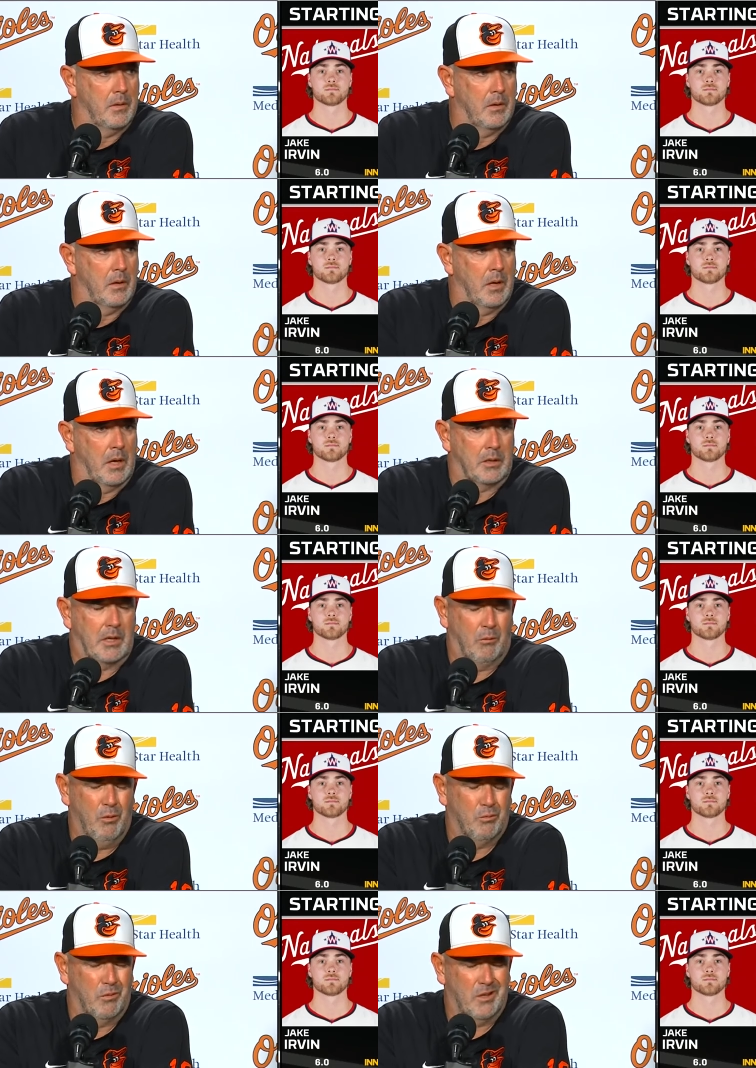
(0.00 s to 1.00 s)
Speaker 1: guys? Yeah, we're
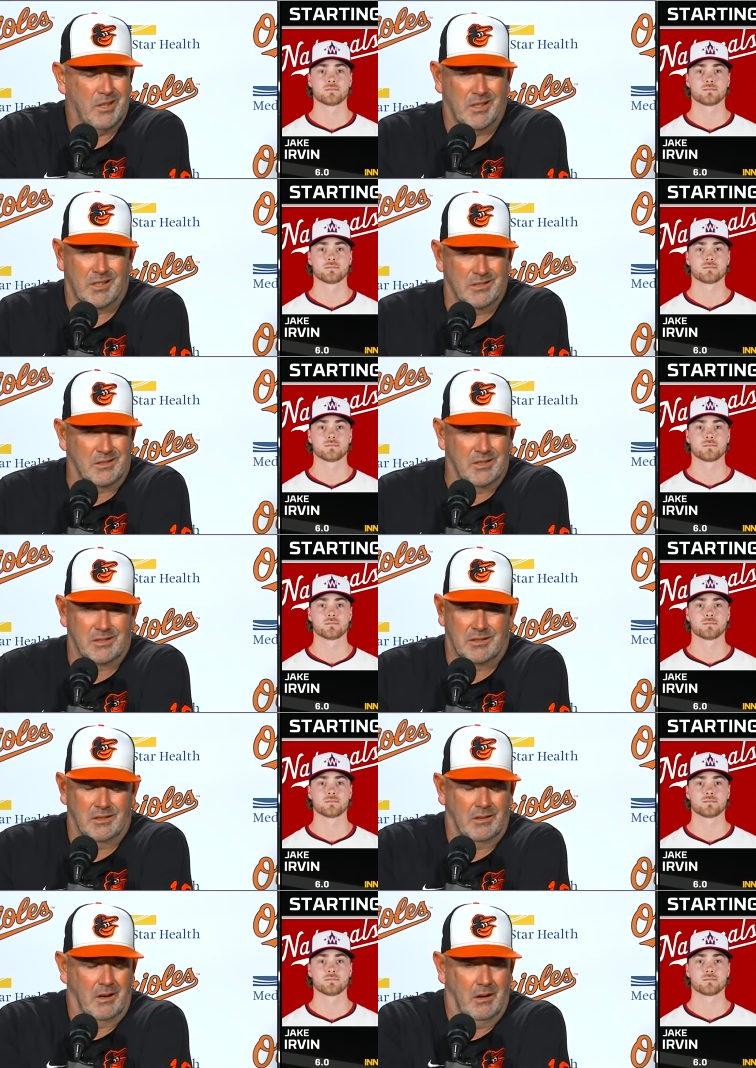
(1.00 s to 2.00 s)
really
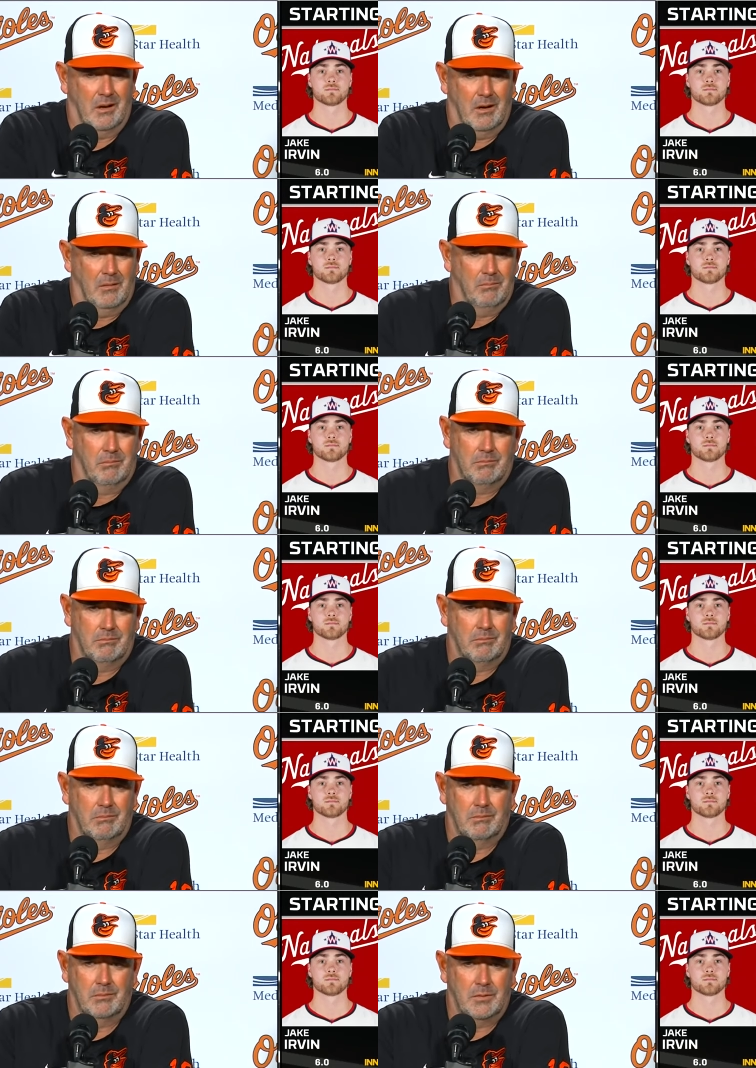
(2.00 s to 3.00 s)
inconsistent. Um,
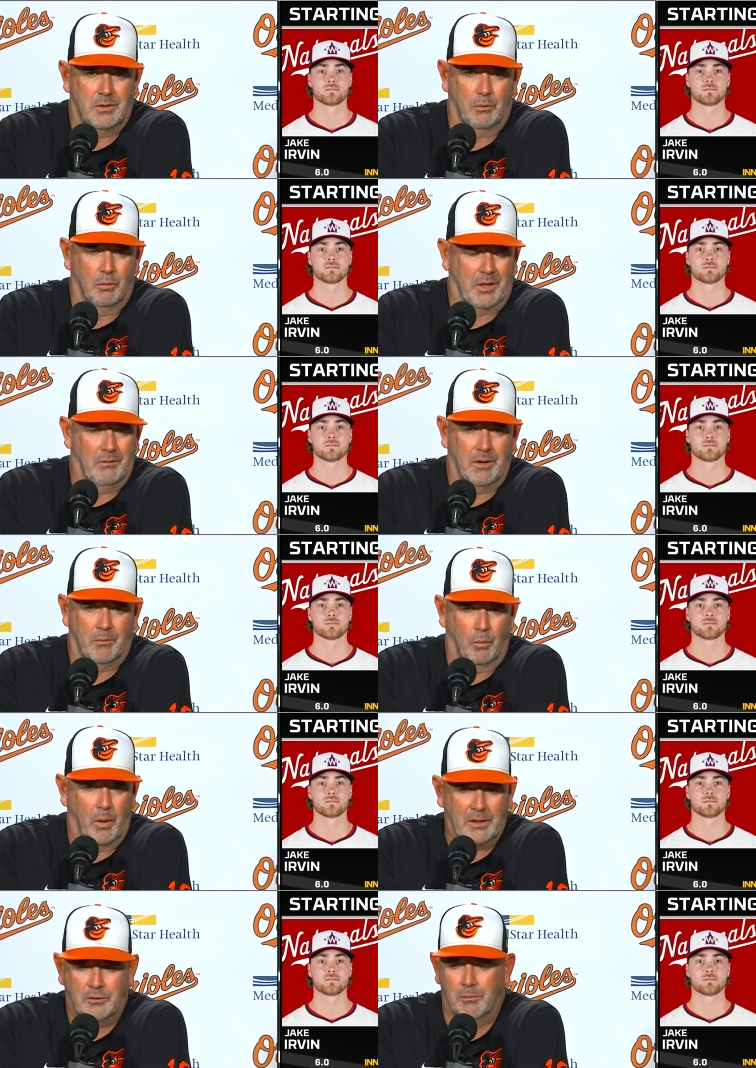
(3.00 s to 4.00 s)
you know, we're giving up
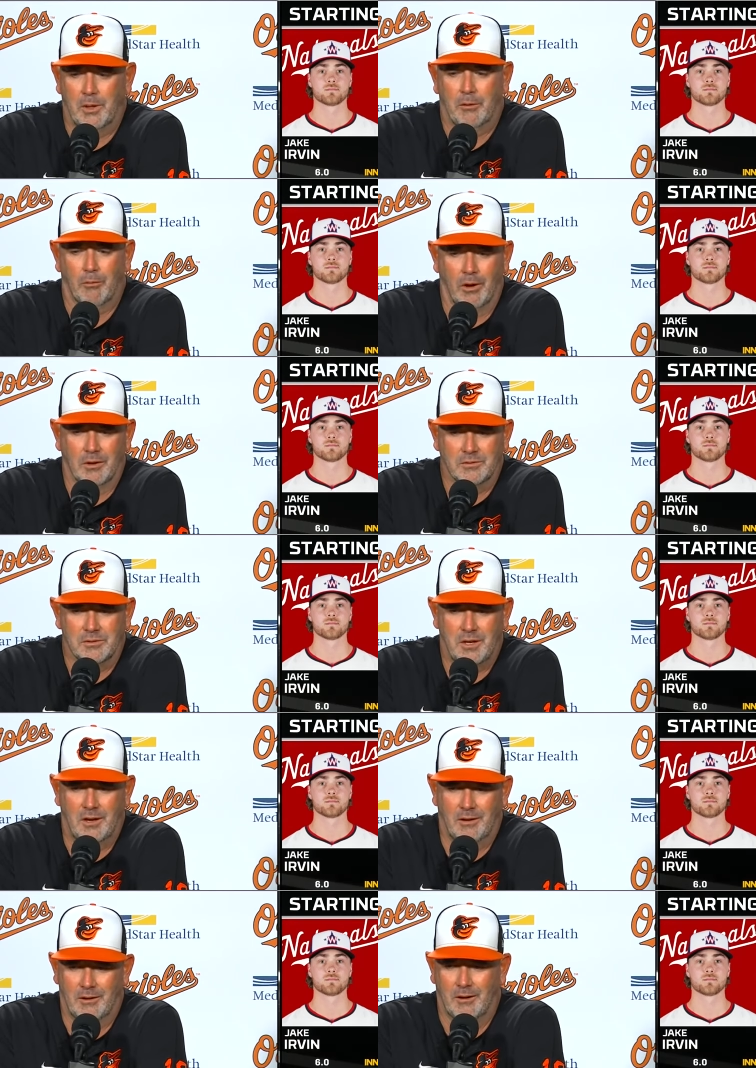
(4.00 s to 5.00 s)
way too many runs.
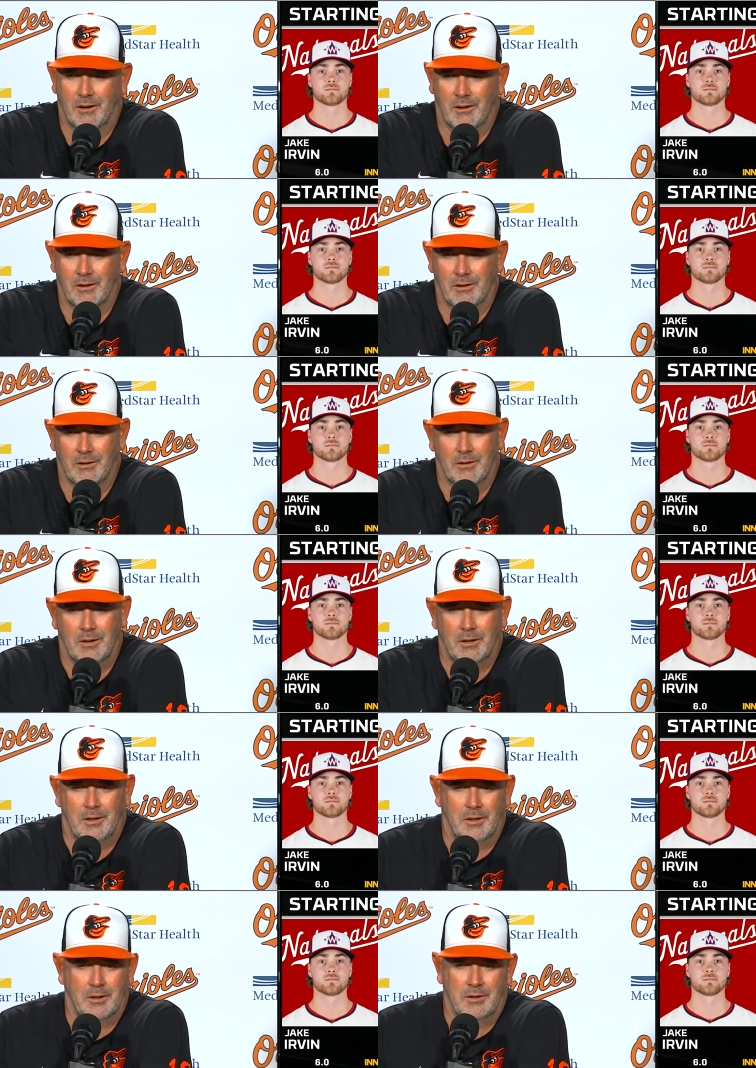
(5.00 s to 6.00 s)
Uh,
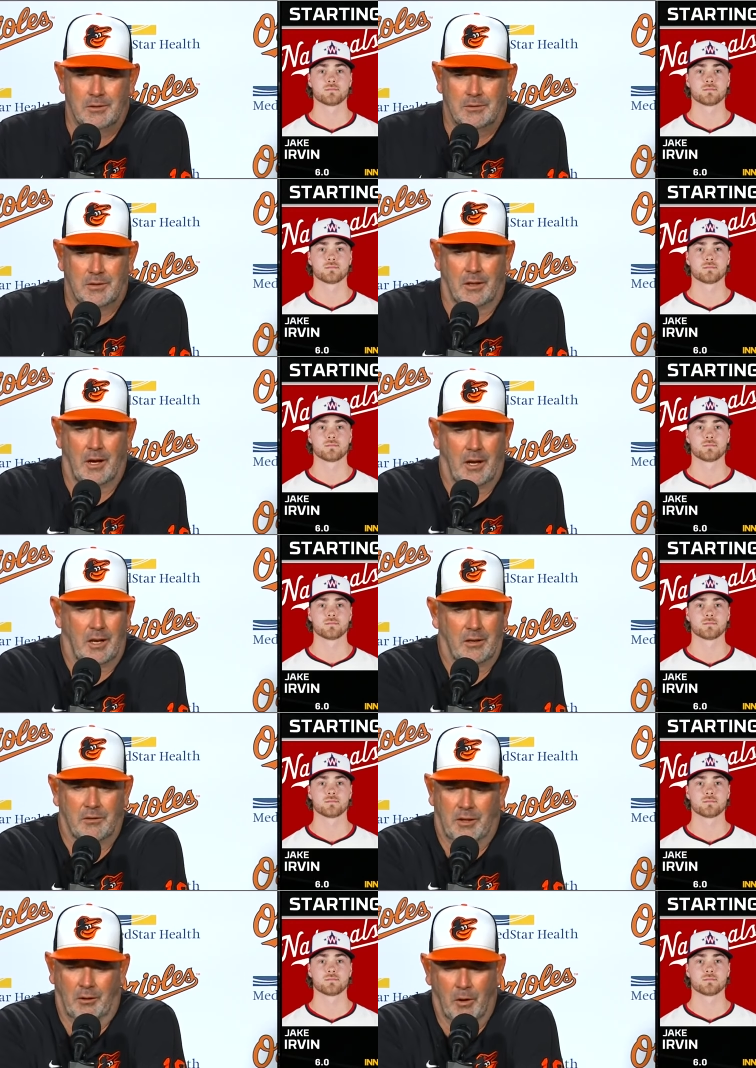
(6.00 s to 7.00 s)
tonight, I didn't
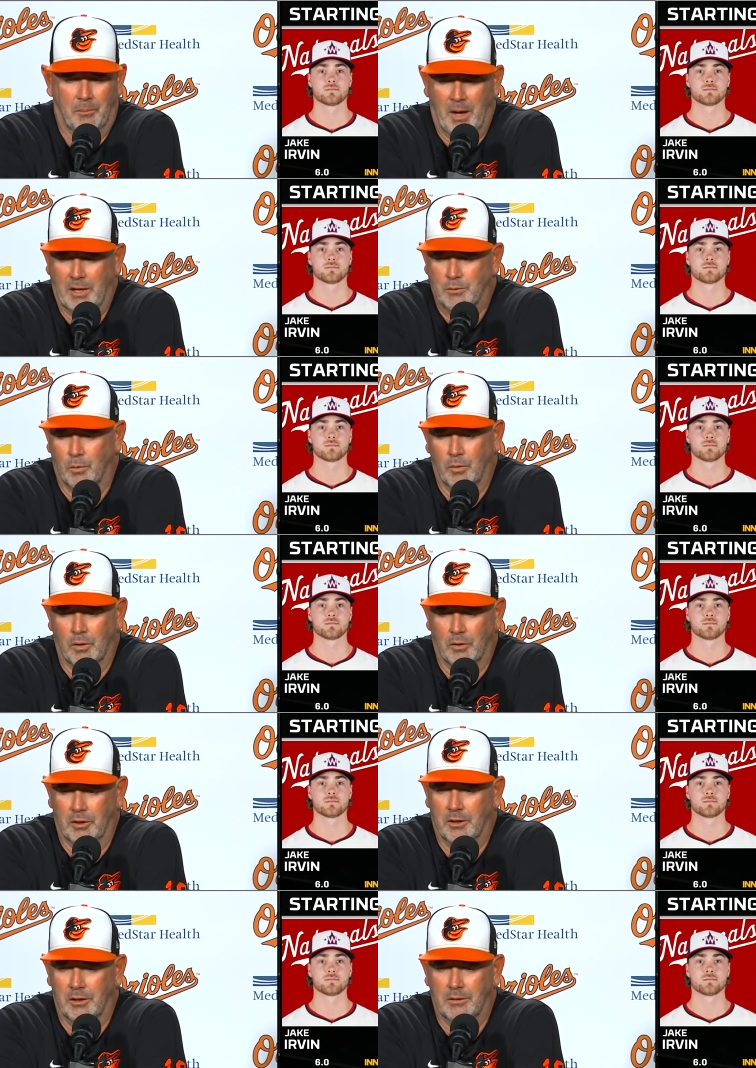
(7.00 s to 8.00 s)
think our bats were real
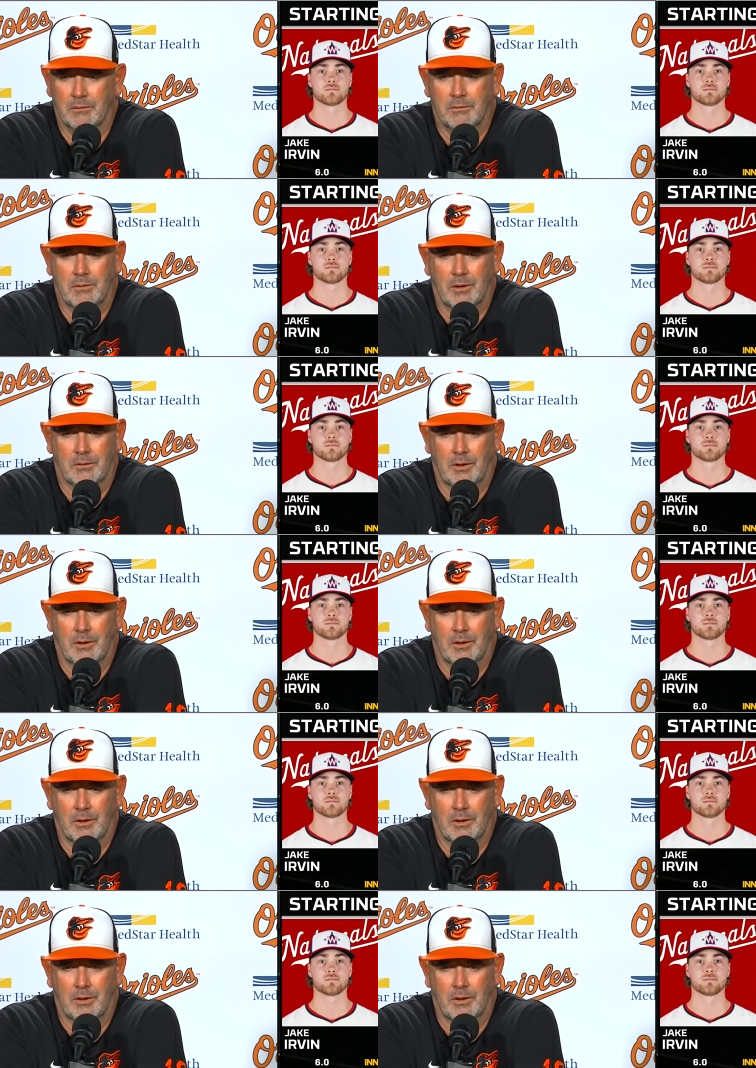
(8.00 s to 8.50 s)
good. I thought